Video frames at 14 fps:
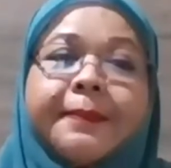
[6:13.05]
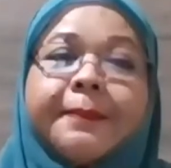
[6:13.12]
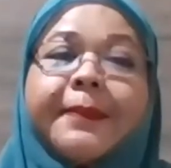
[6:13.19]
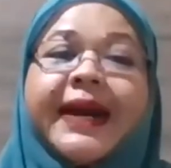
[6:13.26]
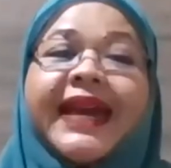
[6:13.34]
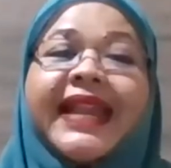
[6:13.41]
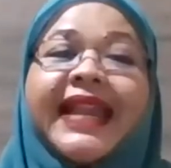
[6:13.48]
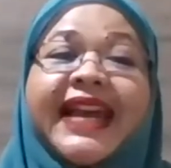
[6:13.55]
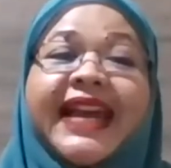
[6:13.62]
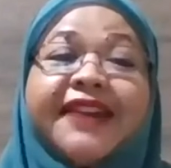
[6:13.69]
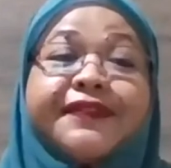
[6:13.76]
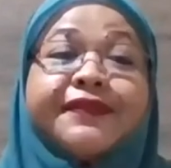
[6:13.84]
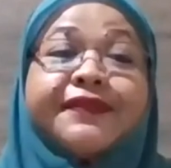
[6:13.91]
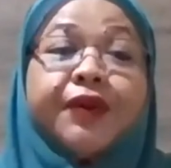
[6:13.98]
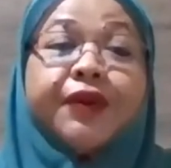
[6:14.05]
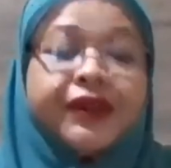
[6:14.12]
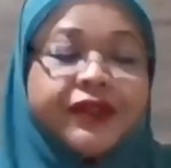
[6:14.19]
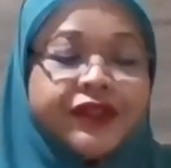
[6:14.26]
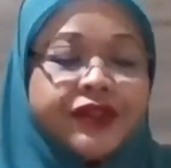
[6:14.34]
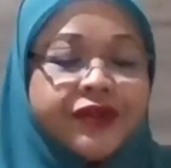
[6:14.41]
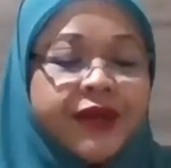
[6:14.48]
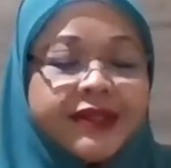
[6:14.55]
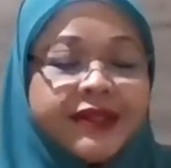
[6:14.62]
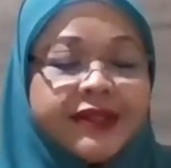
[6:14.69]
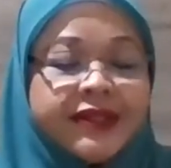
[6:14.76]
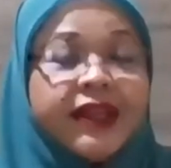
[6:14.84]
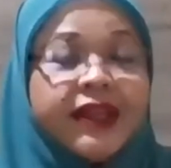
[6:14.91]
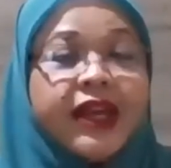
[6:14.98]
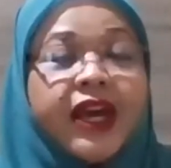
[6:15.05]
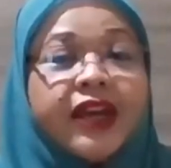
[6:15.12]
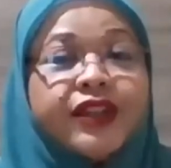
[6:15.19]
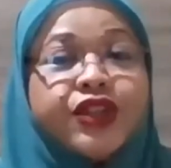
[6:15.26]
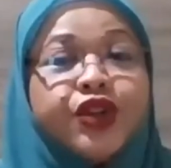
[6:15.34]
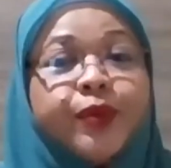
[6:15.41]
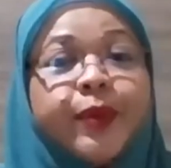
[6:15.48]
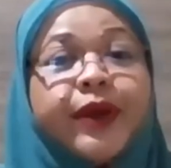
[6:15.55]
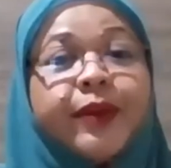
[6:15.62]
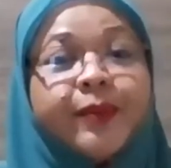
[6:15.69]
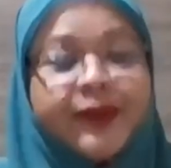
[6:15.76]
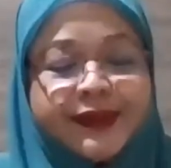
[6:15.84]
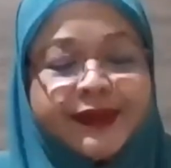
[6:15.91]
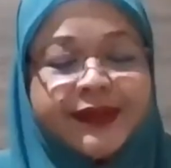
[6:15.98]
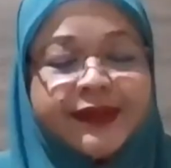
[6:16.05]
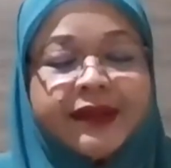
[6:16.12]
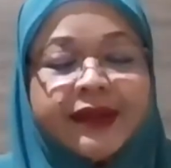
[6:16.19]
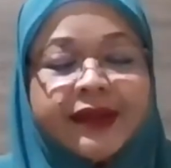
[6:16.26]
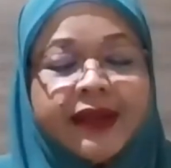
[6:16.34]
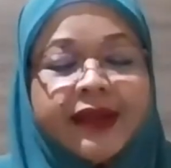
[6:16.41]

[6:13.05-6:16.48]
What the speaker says: My life orchestrated a new purpose